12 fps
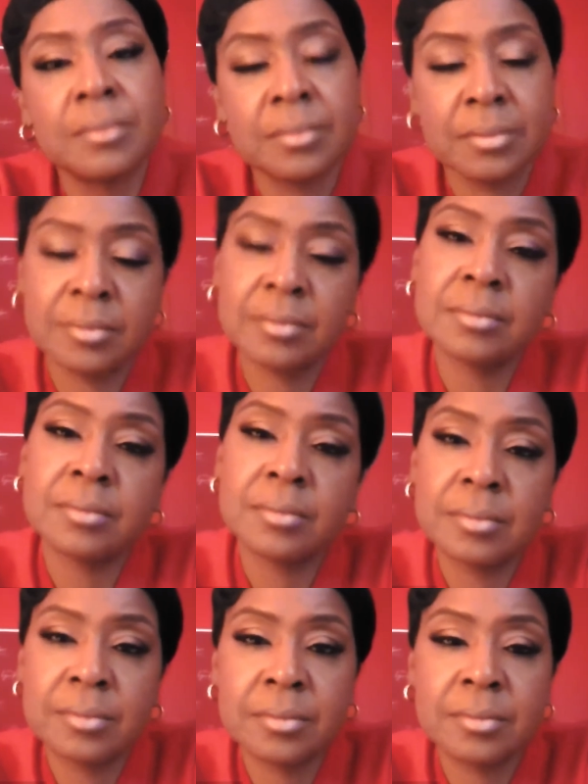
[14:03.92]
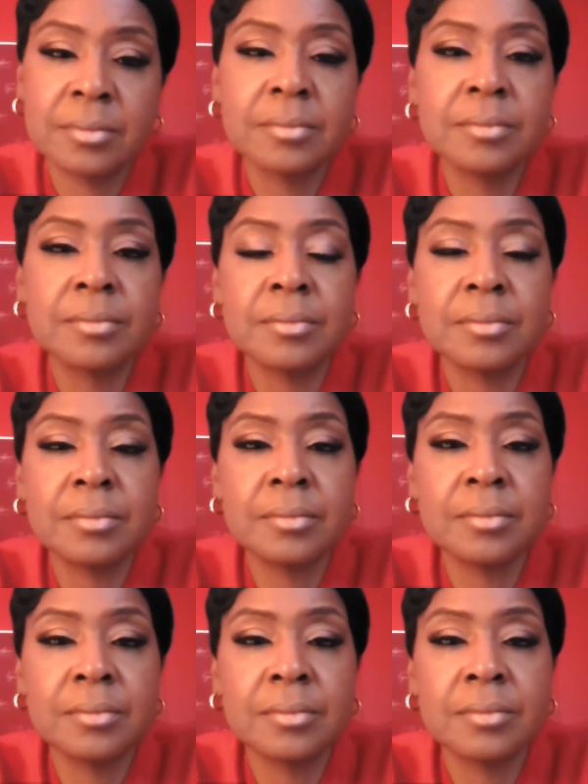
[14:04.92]

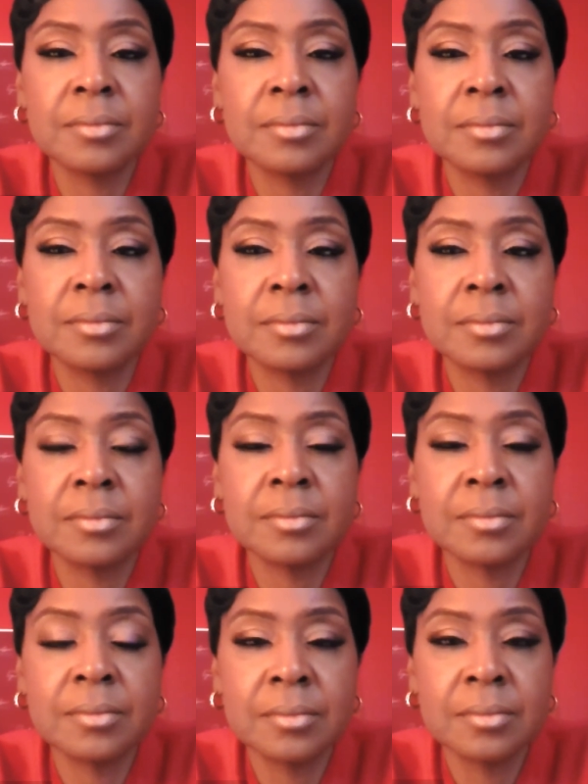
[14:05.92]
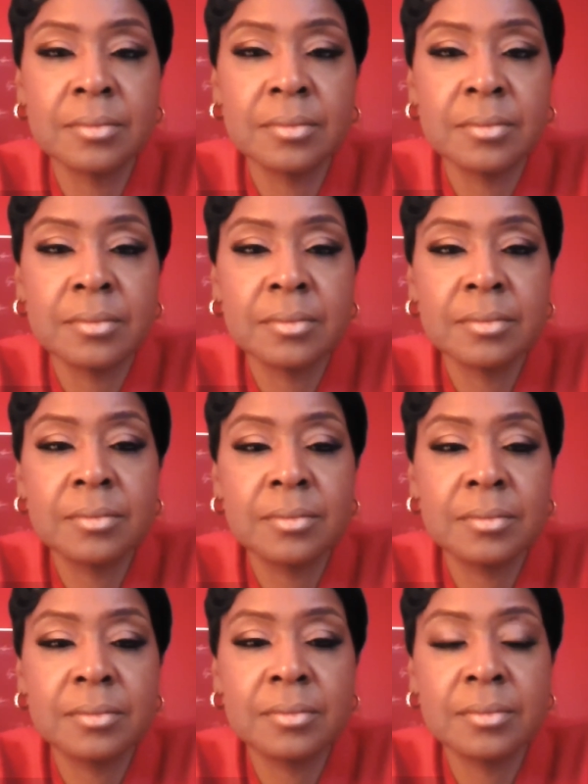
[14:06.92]

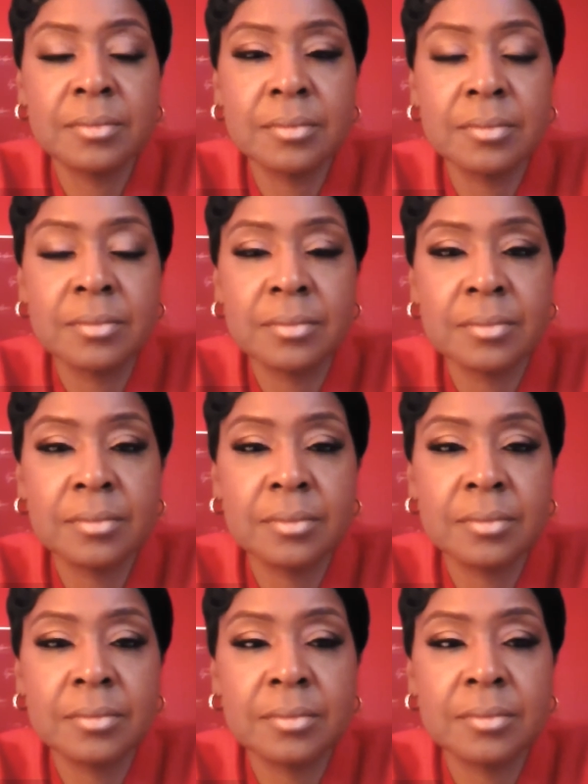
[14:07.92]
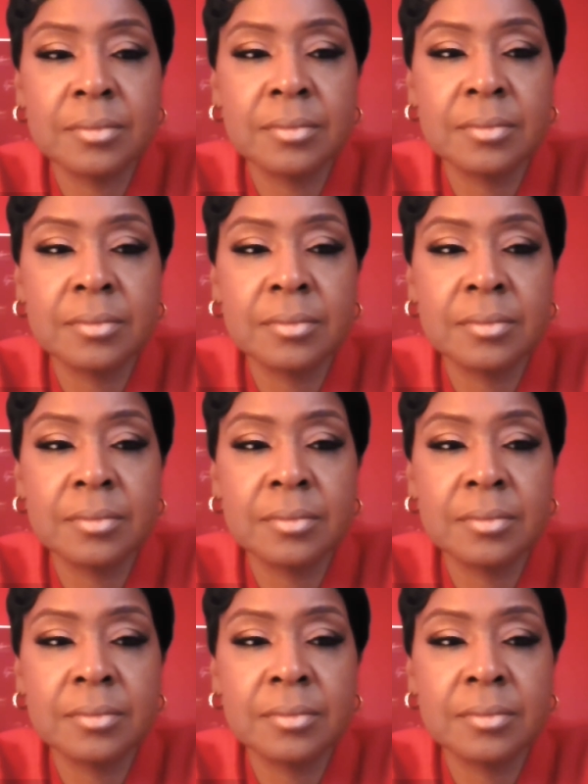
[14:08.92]
The person shown says nothing.